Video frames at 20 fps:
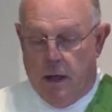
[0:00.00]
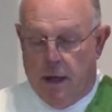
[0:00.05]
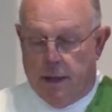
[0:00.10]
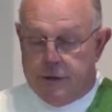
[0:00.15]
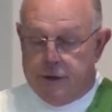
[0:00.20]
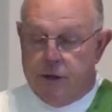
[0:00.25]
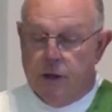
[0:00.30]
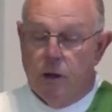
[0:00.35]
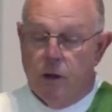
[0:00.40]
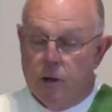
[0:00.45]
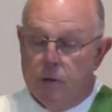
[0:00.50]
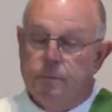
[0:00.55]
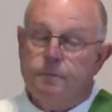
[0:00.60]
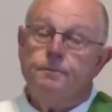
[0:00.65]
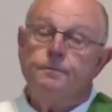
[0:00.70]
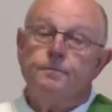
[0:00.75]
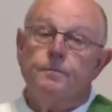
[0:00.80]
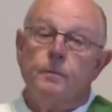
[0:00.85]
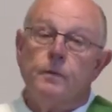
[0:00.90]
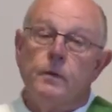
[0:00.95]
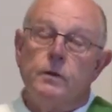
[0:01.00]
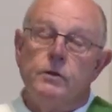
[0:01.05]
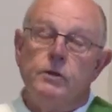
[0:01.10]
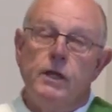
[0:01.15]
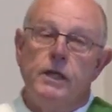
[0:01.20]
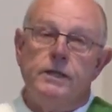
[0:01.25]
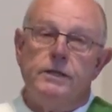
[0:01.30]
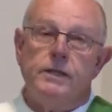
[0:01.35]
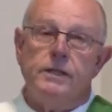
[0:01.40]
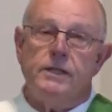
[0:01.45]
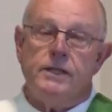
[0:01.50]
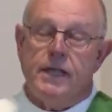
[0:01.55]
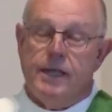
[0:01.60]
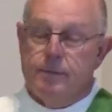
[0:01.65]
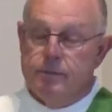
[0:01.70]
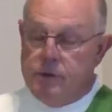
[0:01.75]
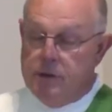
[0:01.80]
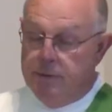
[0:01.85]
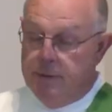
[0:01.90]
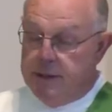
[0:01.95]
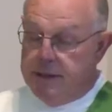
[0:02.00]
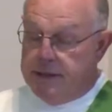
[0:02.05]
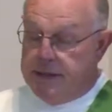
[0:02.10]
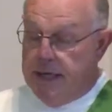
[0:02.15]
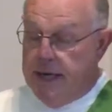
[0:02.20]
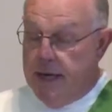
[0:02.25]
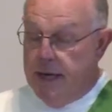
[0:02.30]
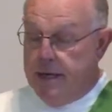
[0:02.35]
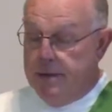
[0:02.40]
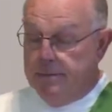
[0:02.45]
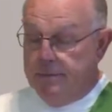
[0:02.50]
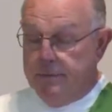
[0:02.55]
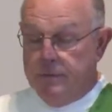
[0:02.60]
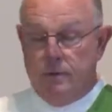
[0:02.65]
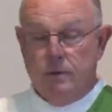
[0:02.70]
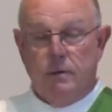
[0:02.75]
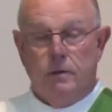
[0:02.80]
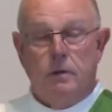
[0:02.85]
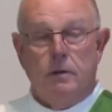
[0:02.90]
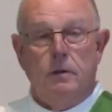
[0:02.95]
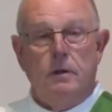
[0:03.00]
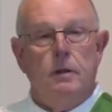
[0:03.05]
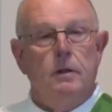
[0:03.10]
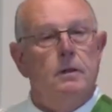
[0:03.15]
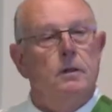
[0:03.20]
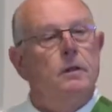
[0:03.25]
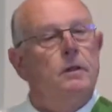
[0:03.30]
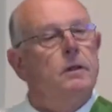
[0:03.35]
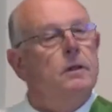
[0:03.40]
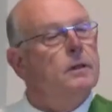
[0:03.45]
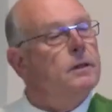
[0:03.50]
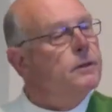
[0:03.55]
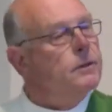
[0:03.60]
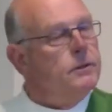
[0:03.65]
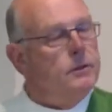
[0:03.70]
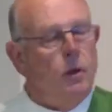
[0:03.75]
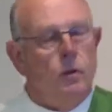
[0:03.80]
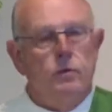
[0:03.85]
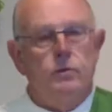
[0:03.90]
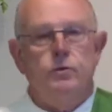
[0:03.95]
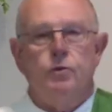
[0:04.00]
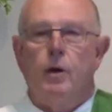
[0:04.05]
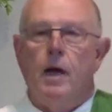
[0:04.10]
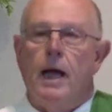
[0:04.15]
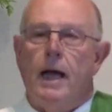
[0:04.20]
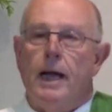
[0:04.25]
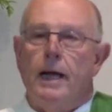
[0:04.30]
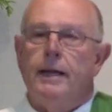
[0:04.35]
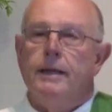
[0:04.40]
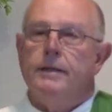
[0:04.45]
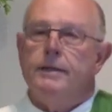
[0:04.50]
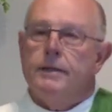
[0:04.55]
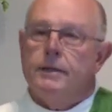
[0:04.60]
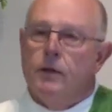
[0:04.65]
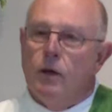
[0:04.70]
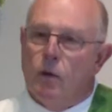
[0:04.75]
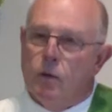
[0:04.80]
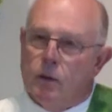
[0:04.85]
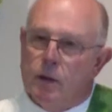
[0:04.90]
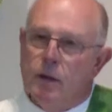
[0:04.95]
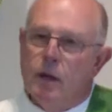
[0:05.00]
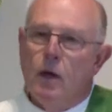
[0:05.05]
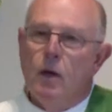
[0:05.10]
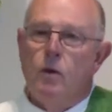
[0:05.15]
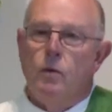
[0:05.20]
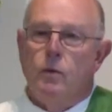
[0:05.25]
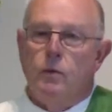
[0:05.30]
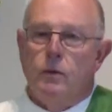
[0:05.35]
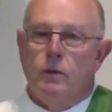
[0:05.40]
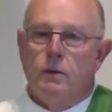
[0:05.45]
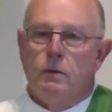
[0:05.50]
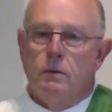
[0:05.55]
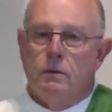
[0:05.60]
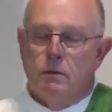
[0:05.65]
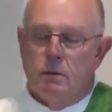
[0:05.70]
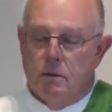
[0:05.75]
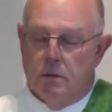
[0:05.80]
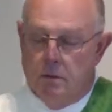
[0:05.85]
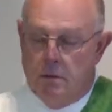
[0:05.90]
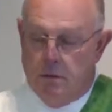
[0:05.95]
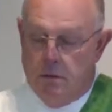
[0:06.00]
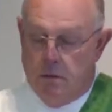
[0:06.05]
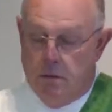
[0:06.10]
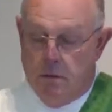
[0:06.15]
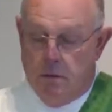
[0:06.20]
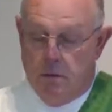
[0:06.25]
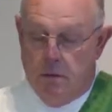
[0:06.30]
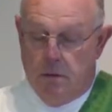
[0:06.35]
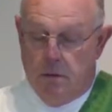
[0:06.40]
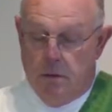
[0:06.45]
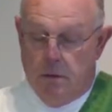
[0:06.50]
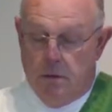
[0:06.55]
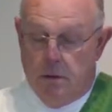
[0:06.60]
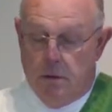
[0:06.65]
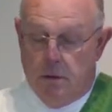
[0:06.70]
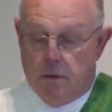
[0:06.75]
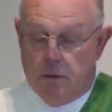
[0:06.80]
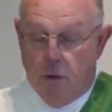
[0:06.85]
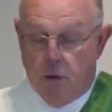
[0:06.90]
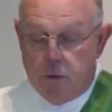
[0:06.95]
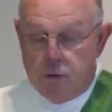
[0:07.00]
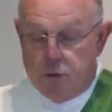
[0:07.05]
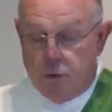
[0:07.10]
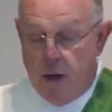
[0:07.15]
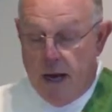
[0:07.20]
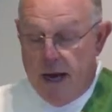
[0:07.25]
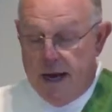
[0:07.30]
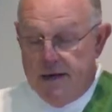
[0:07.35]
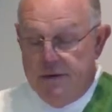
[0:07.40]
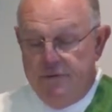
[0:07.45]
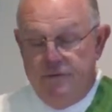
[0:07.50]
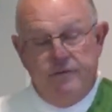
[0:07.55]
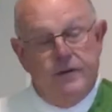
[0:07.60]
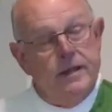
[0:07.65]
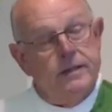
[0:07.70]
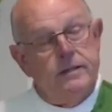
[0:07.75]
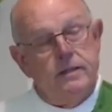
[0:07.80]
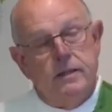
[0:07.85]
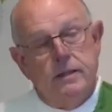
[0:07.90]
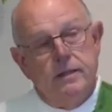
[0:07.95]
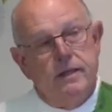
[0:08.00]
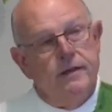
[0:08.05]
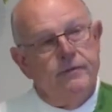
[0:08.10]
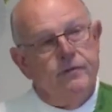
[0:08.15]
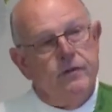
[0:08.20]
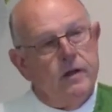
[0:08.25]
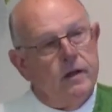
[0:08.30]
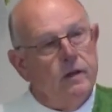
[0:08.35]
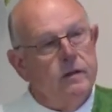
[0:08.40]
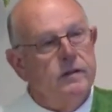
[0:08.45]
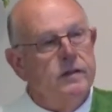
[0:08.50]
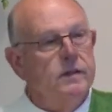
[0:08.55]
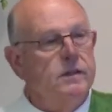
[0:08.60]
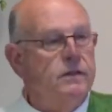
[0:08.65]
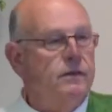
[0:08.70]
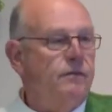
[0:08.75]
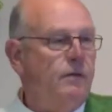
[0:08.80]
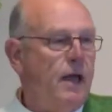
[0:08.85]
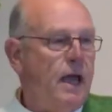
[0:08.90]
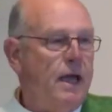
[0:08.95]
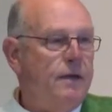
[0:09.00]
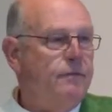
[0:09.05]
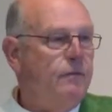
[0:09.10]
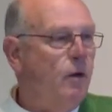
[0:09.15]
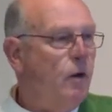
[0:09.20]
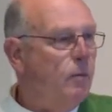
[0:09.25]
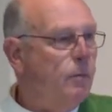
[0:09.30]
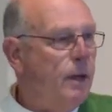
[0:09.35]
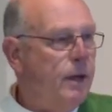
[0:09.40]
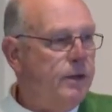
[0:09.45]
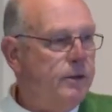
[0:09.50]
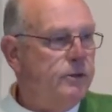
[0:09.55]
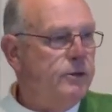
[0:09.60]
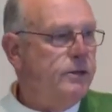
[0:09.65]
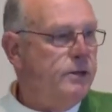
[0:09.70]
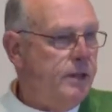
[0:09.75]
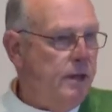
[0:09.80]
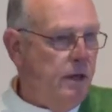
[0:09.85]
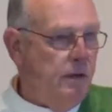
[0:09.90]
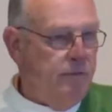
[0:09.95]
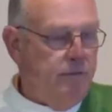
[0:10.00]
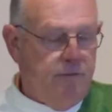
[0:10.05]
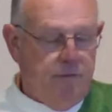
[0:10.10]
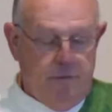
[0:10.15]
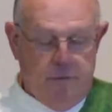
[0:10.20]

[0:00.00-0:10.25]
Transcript: And so, Jesus seems to be saying, don't try to go it alone. Don't try to face the difficulties of life all by yourself.